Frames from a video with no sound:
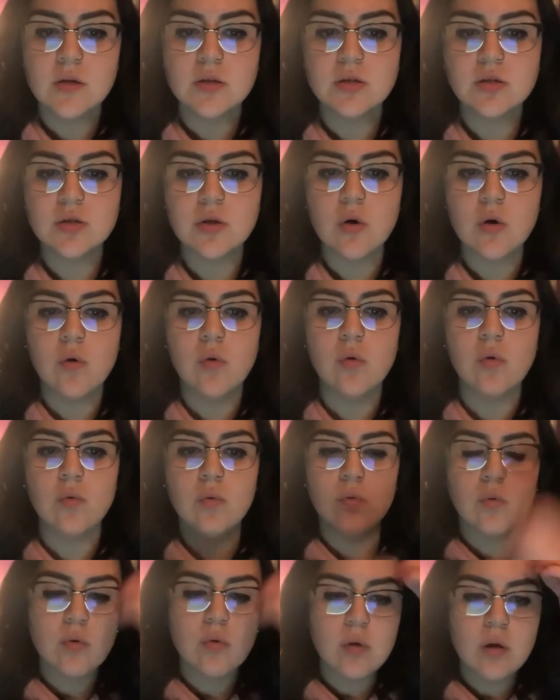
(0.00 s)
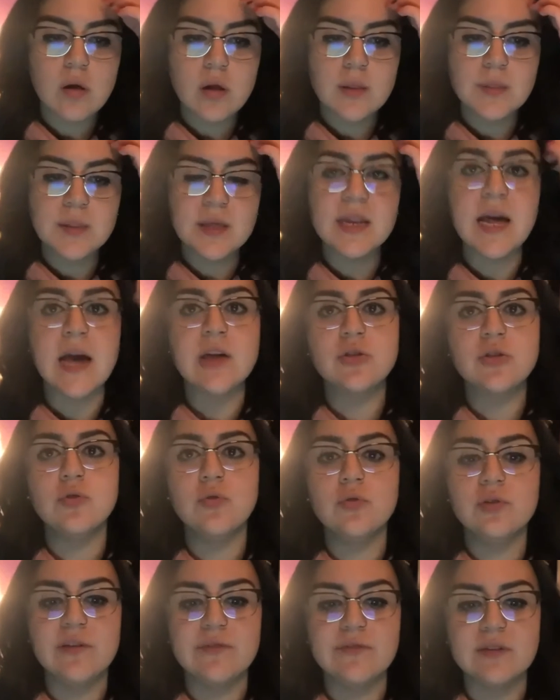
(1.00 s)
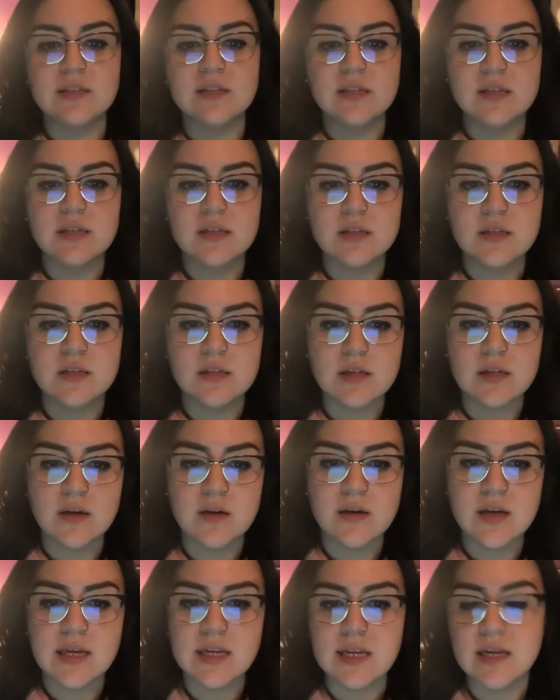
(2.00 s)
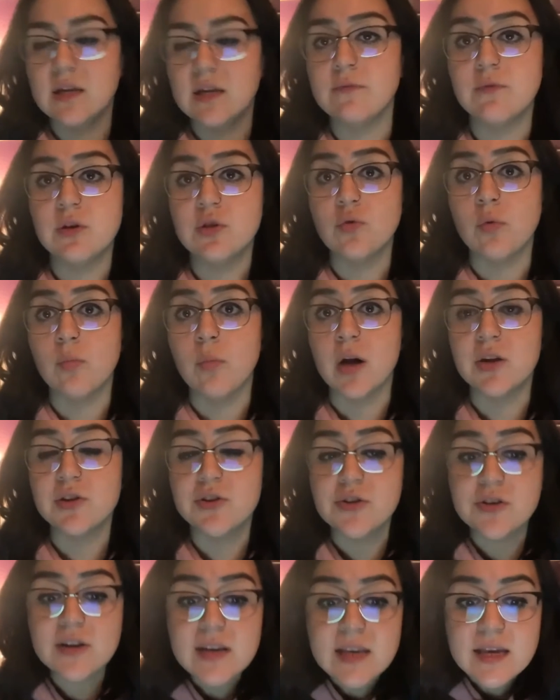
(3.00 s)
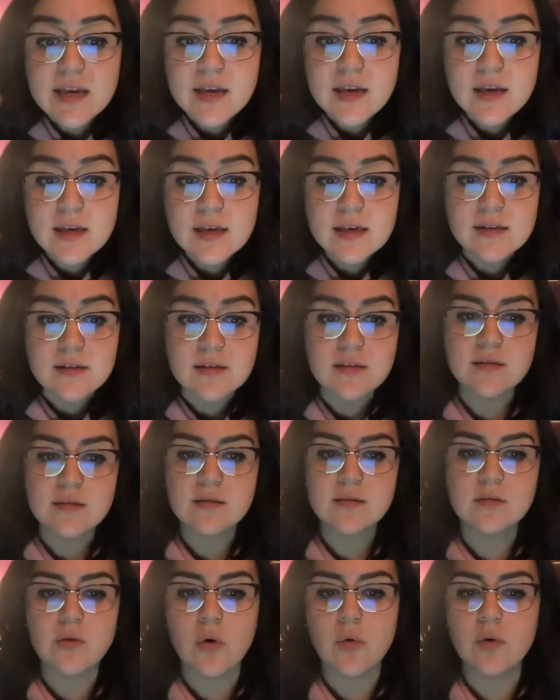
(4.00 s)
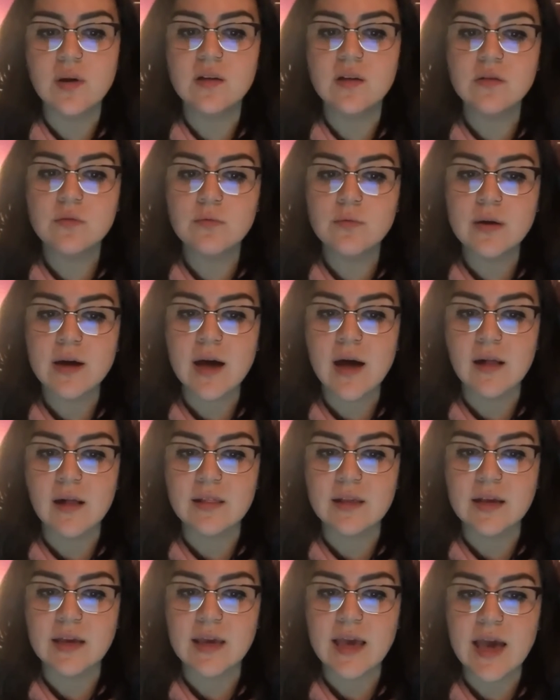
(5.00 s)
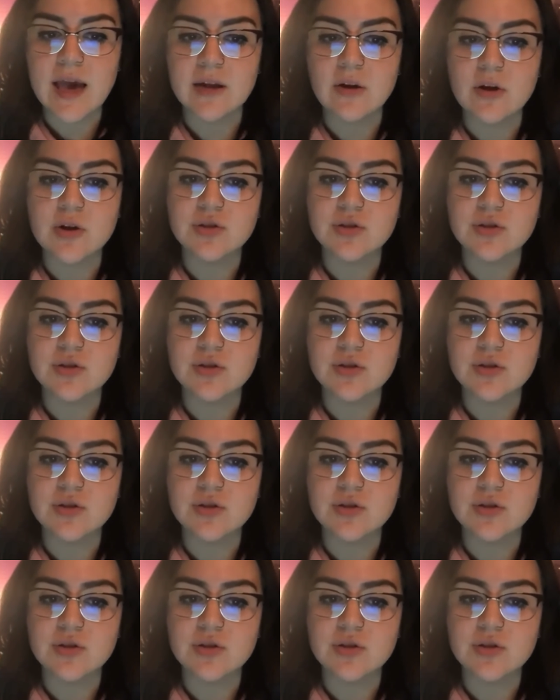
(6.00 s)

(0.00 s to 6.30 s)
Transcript: So the national differences in individual modernity is, so Israeli and